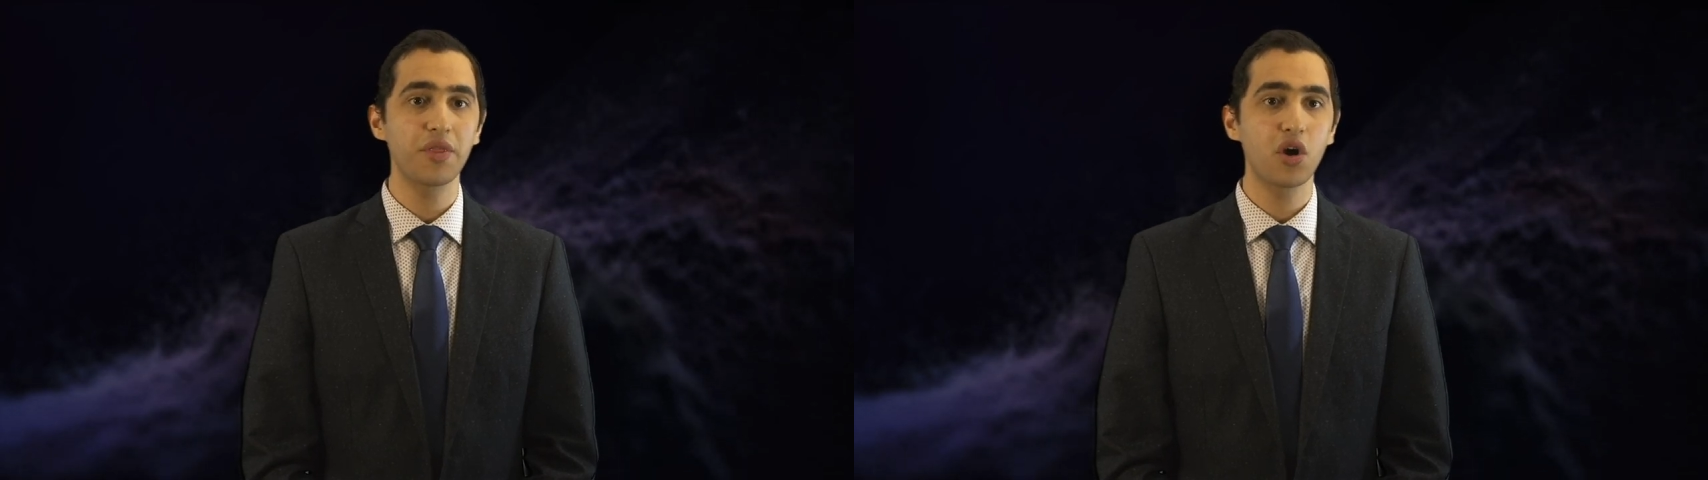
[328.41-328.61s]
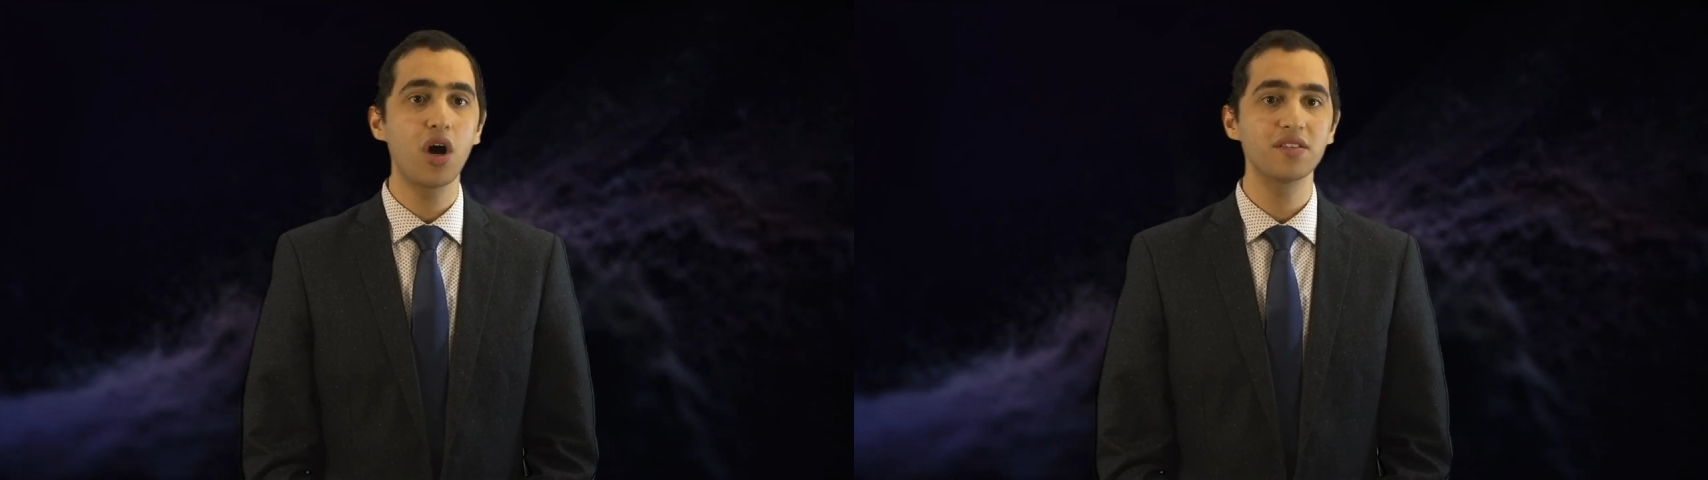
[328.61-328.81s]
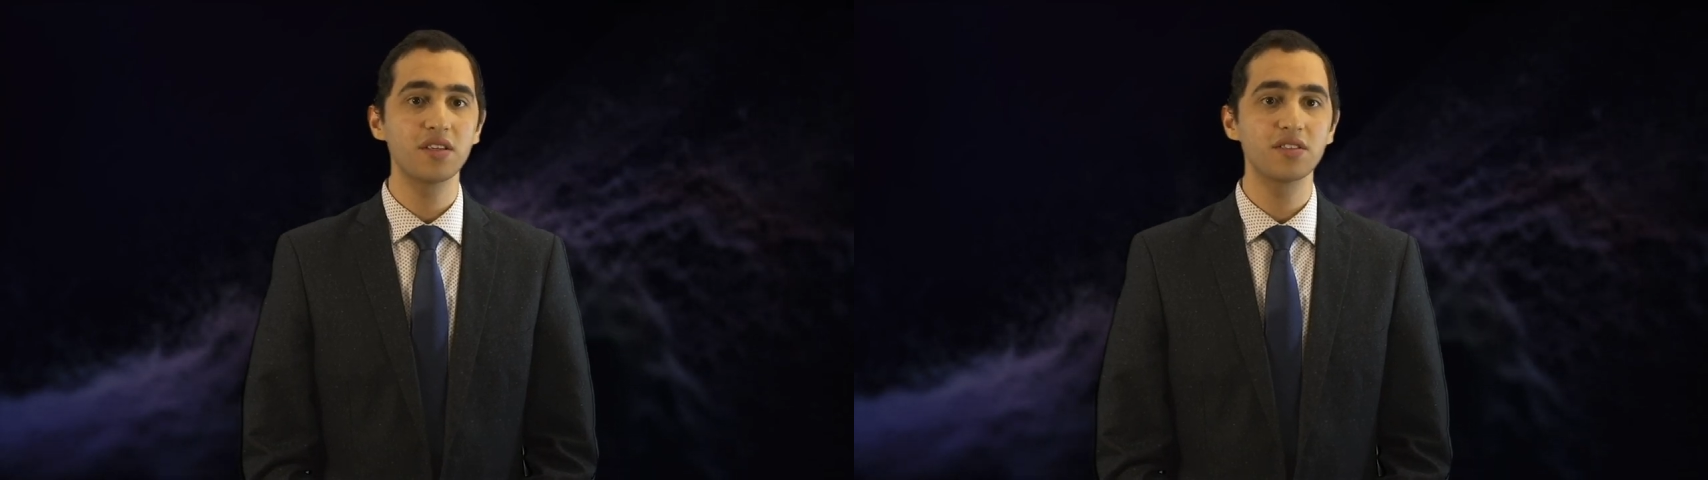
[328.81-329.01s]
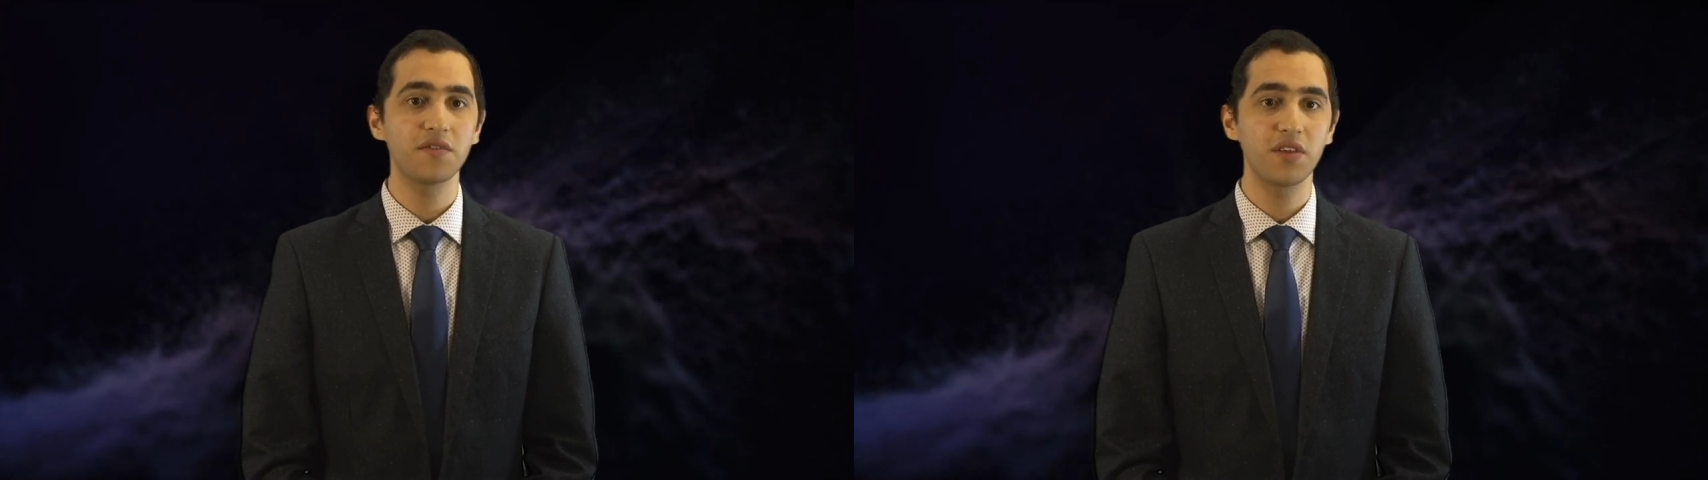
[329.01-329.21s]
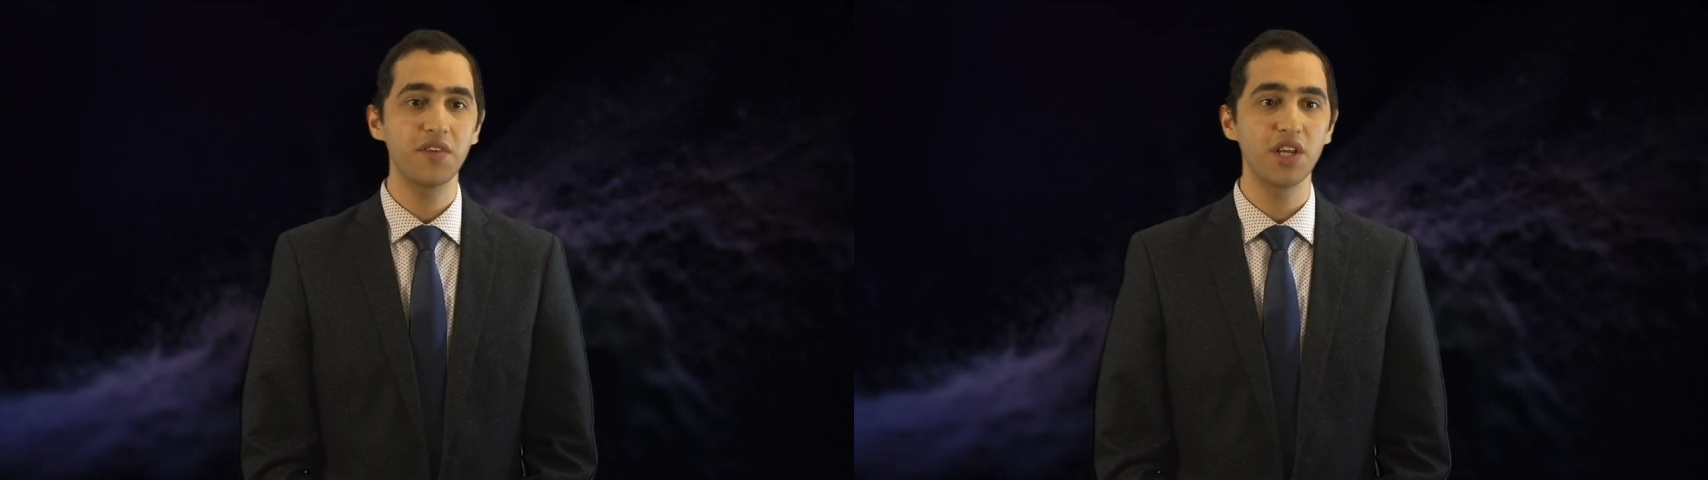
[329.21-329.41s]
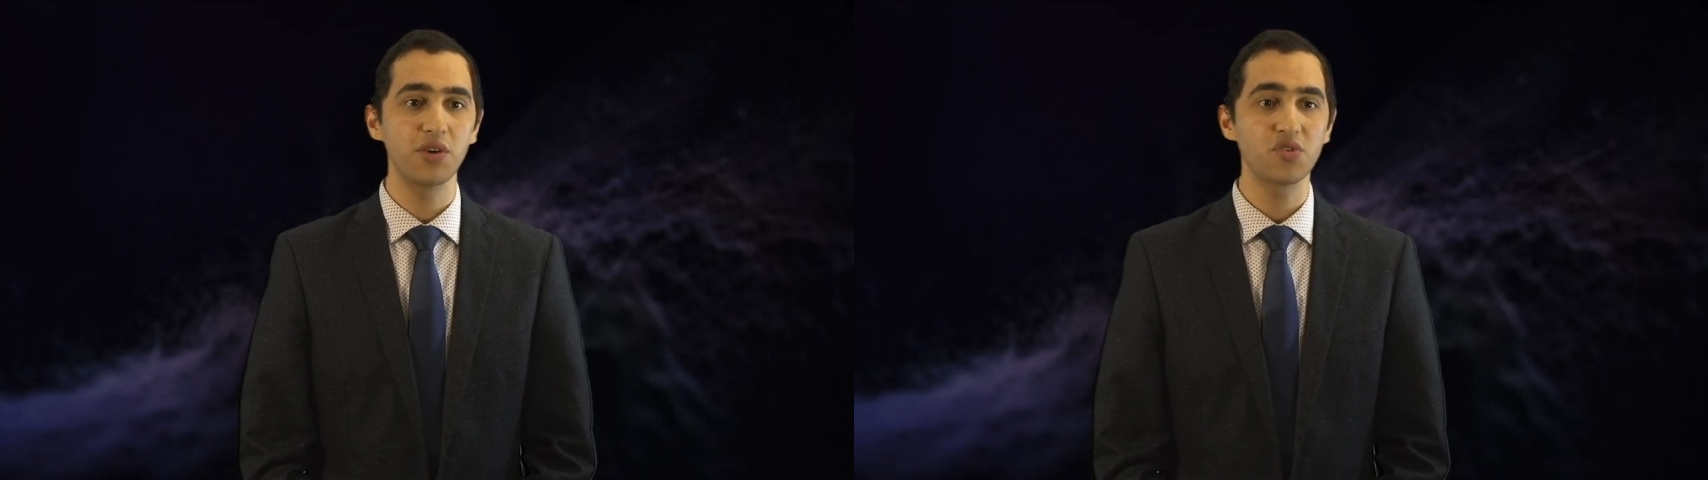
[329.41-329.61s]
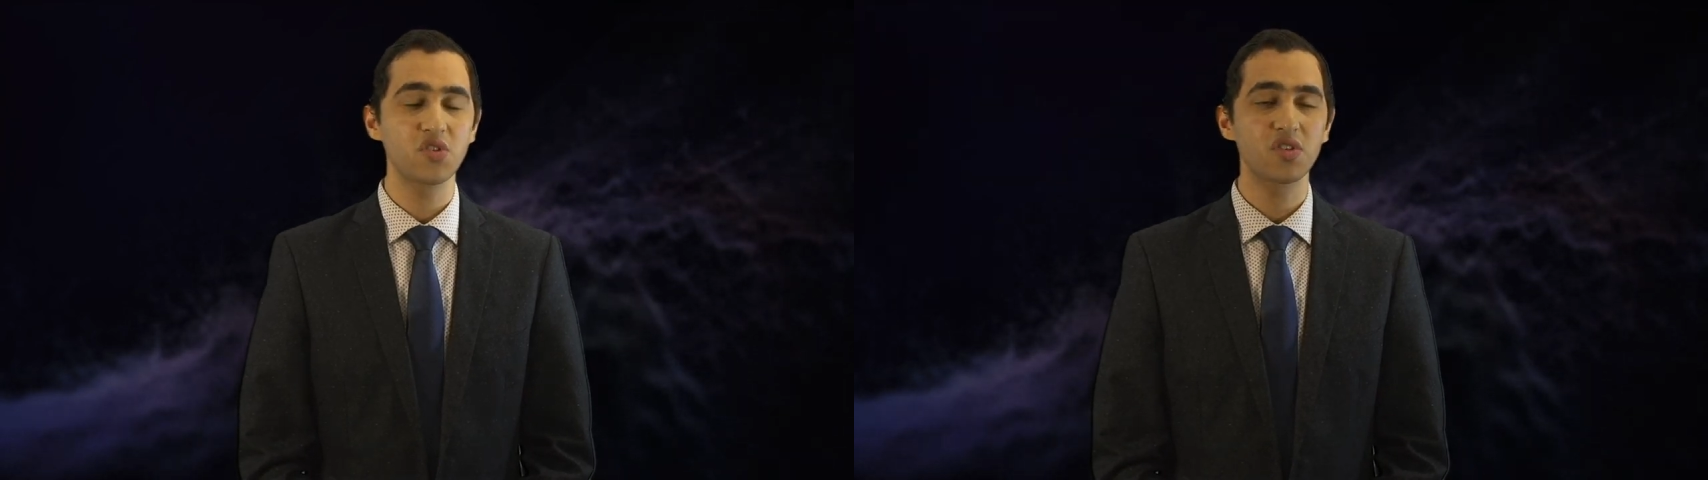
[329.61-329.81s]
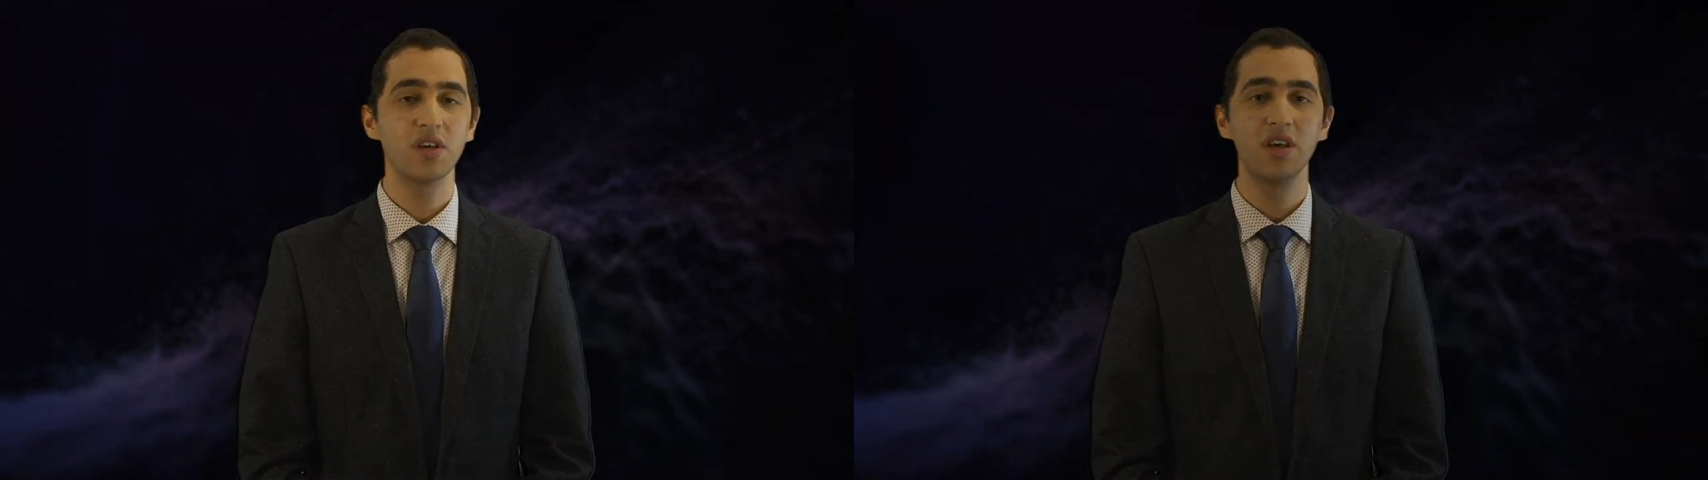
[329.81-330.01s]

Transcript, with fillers: the content of the videos.